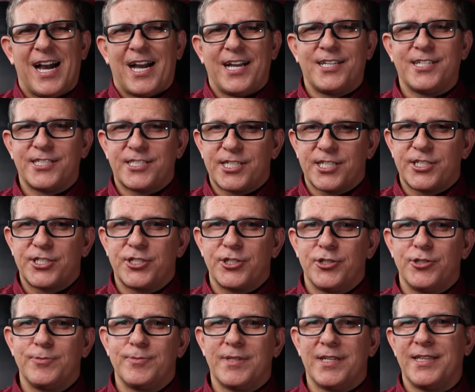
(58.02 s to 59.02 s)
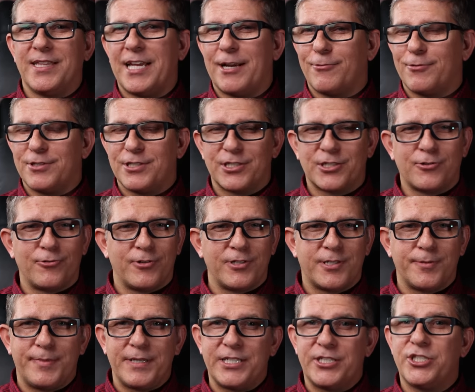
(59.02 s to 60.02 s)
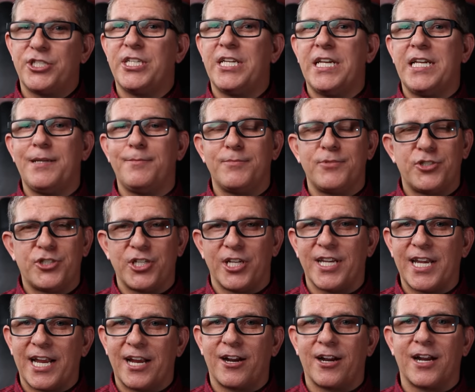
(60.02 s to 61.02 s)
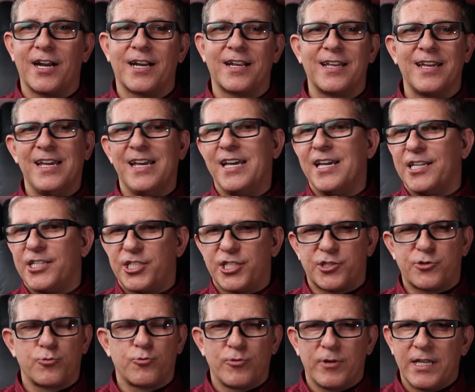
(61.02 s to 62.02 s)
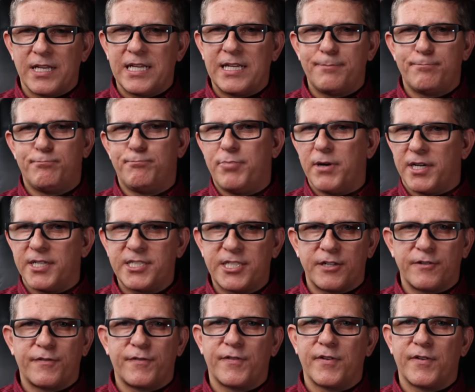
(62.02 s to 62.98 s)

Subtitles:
I just assumed that they were just going to be cheap, generic, just really budget